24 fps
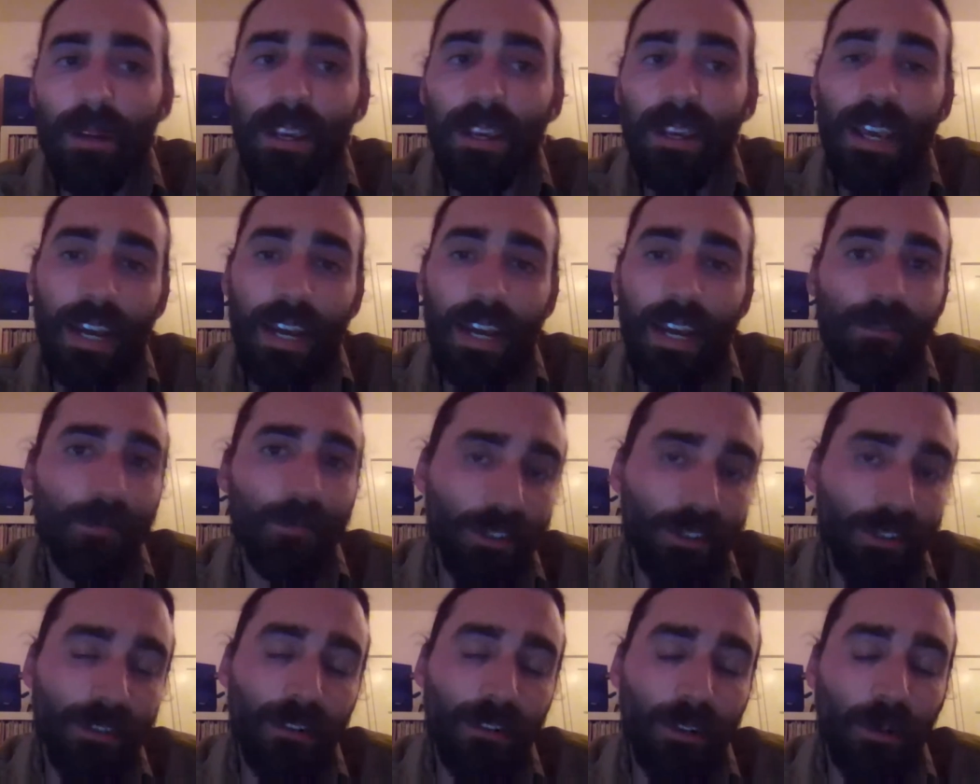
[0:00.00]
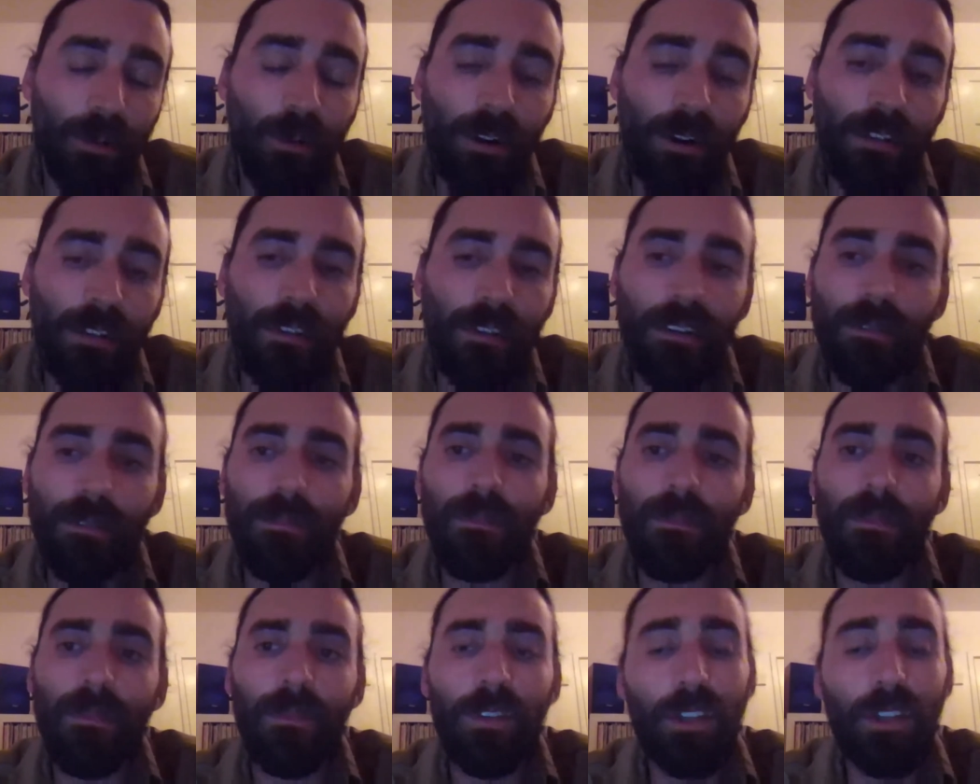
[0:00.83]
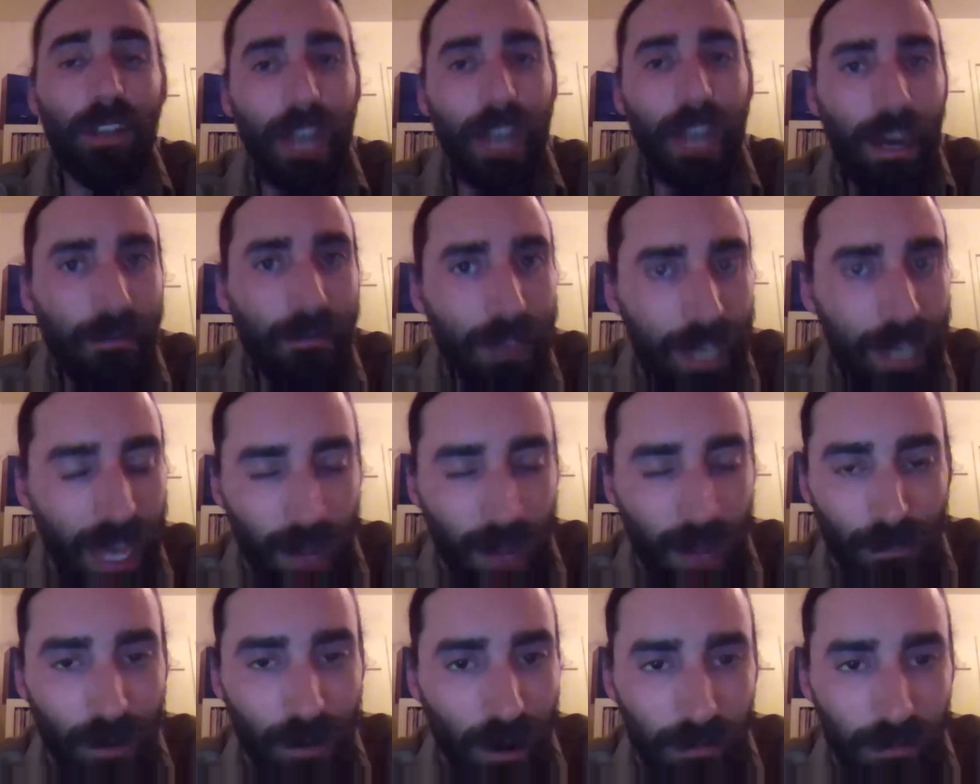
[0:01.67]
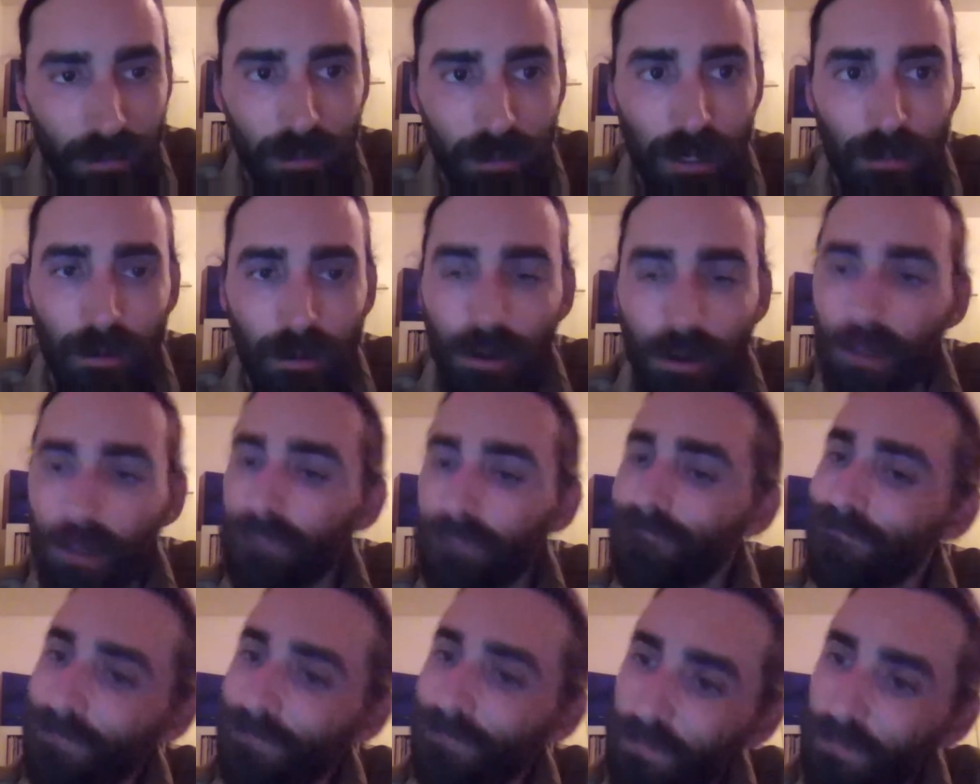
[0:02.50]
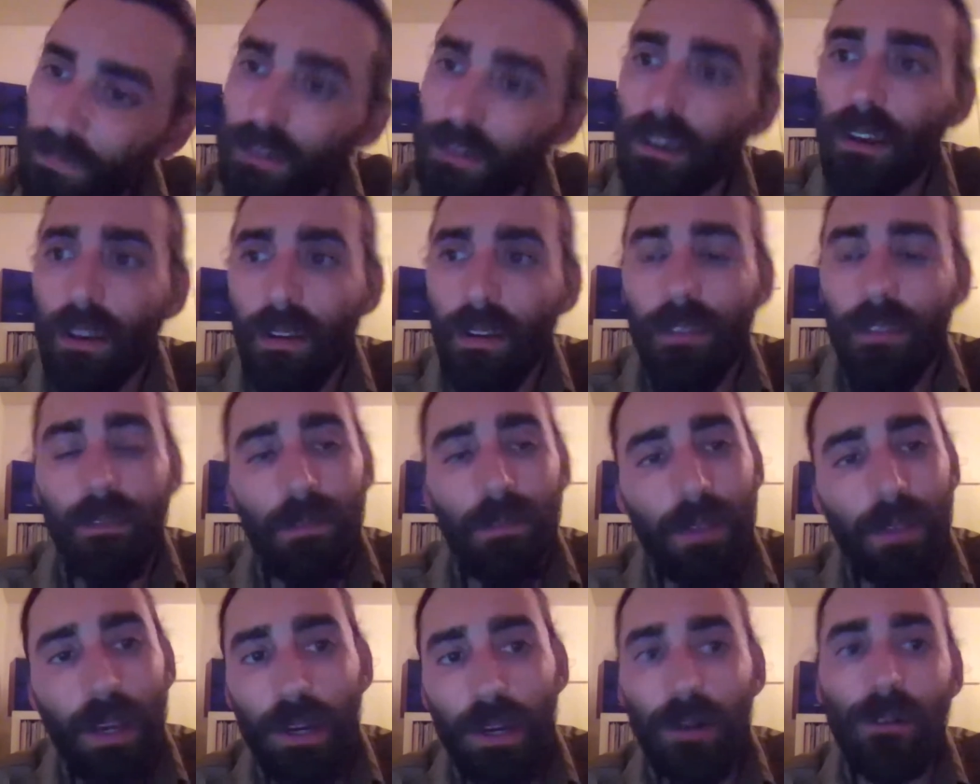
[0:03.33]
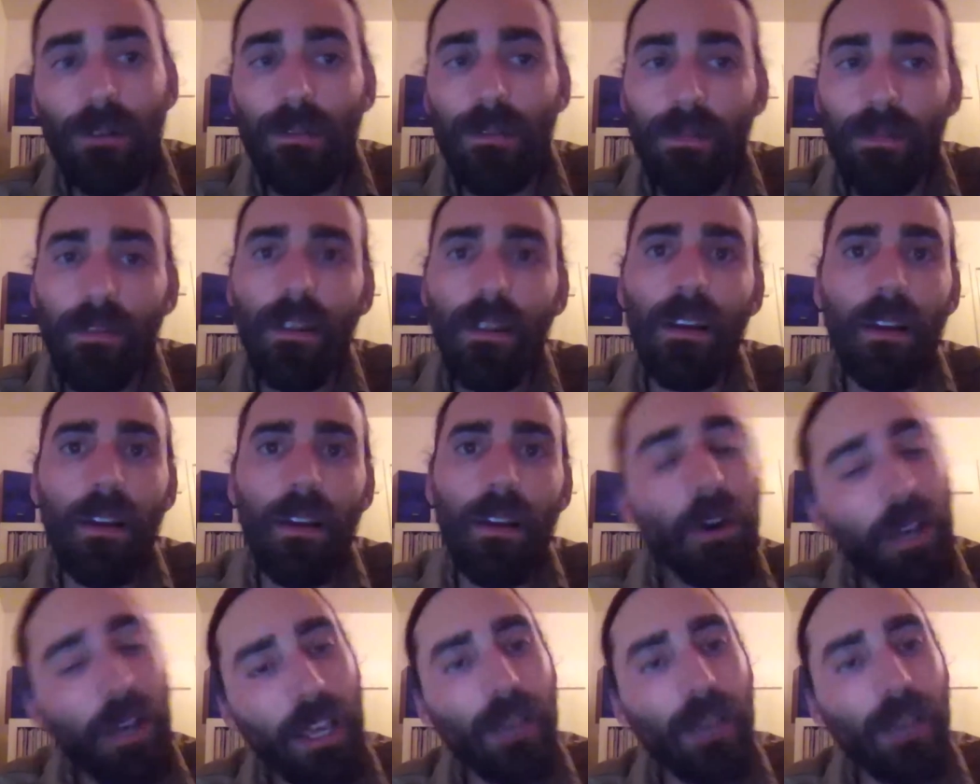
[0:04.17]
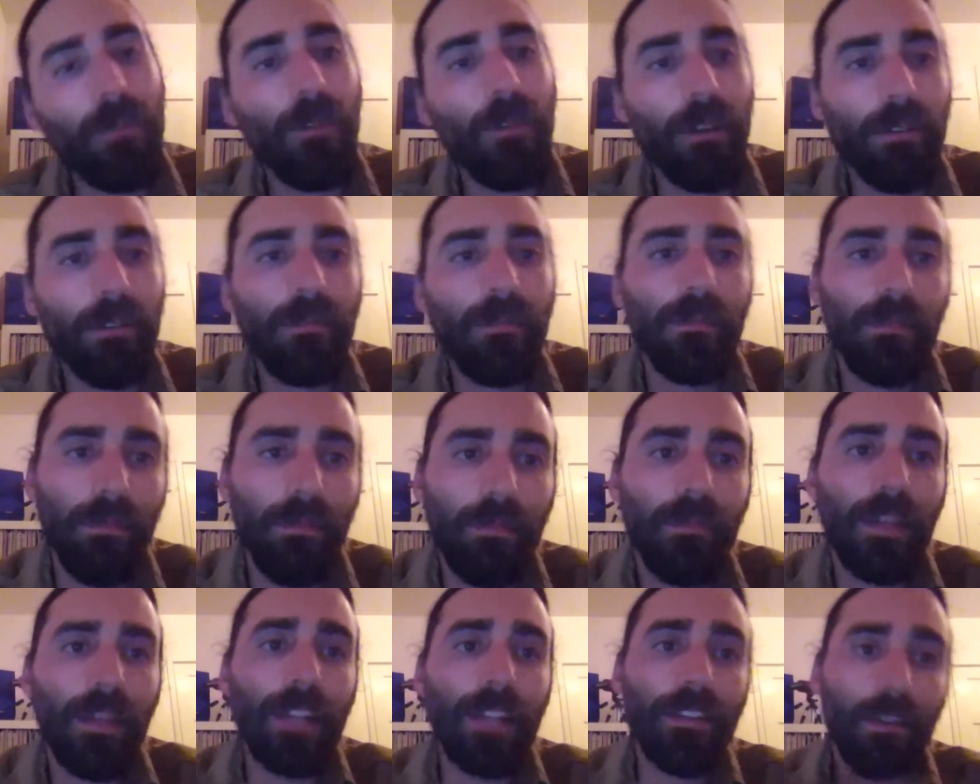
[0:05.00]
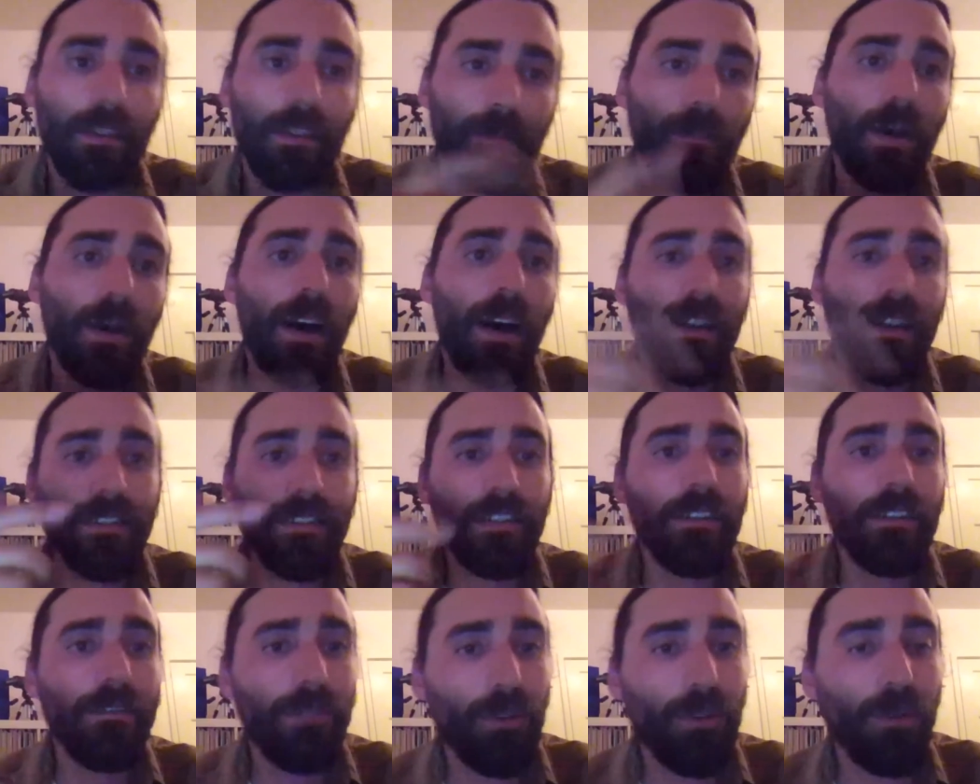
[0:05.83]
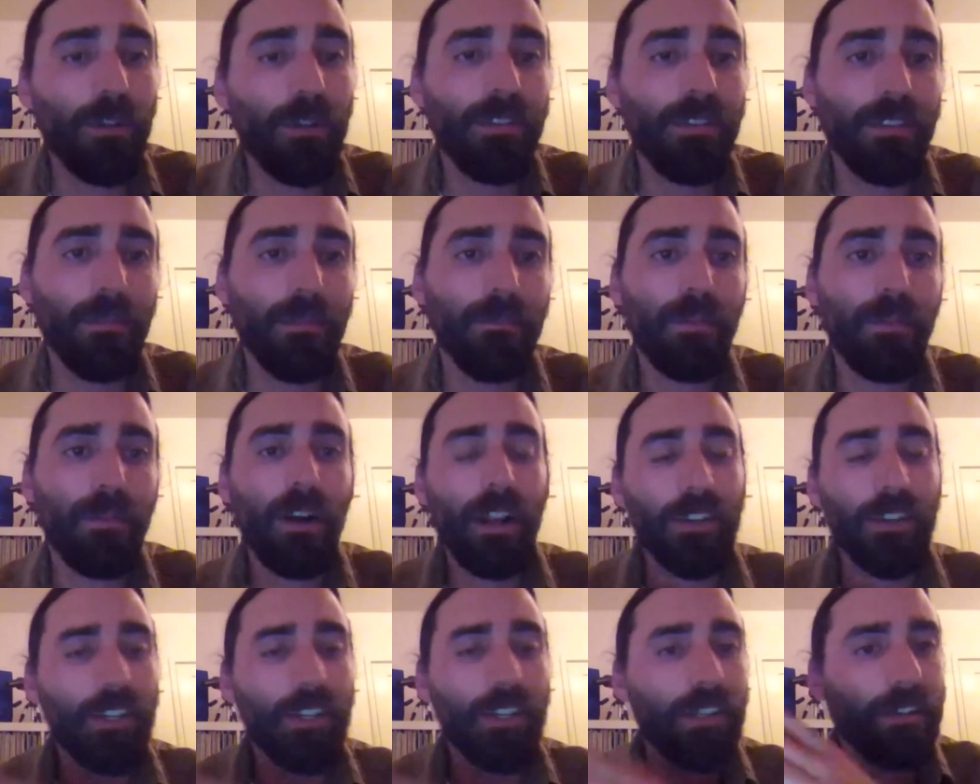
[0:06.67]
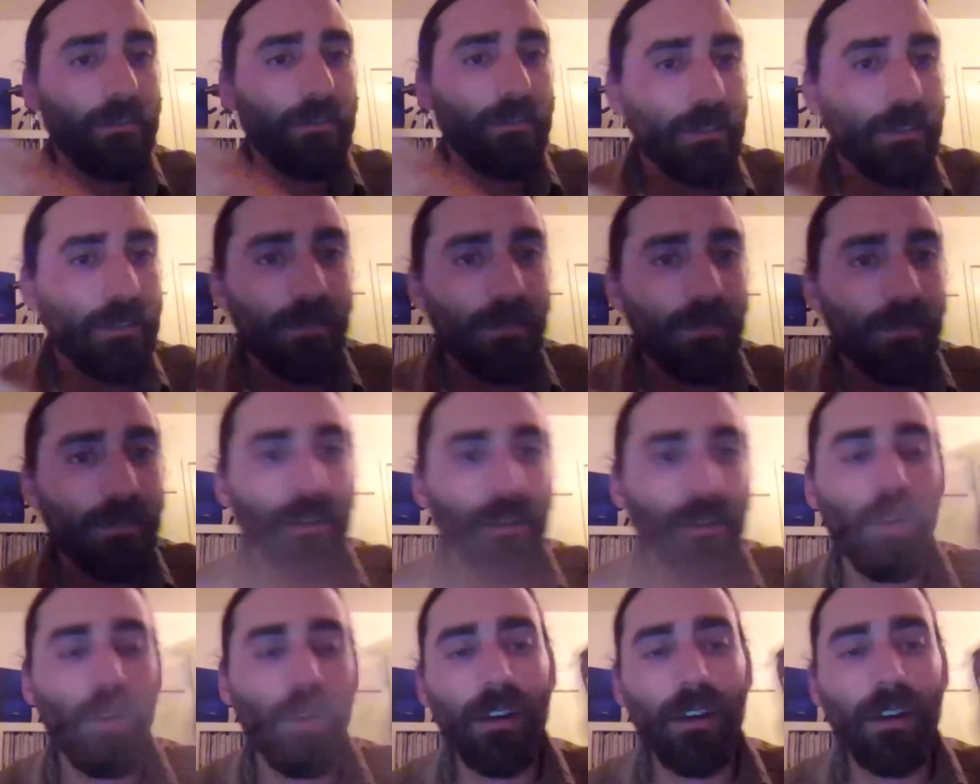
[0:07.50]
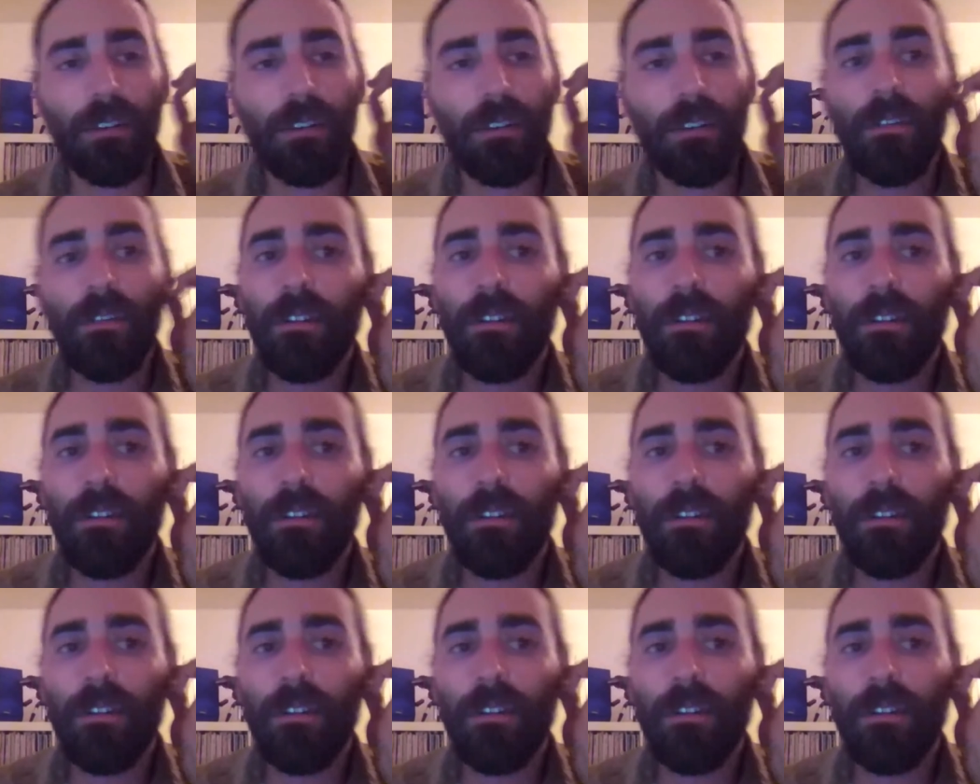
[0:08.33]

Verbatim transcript: but cats were certainly one of them. Do you have the cat problem anymore? No. Okay, well, that's a positive towards the project of restoring quail.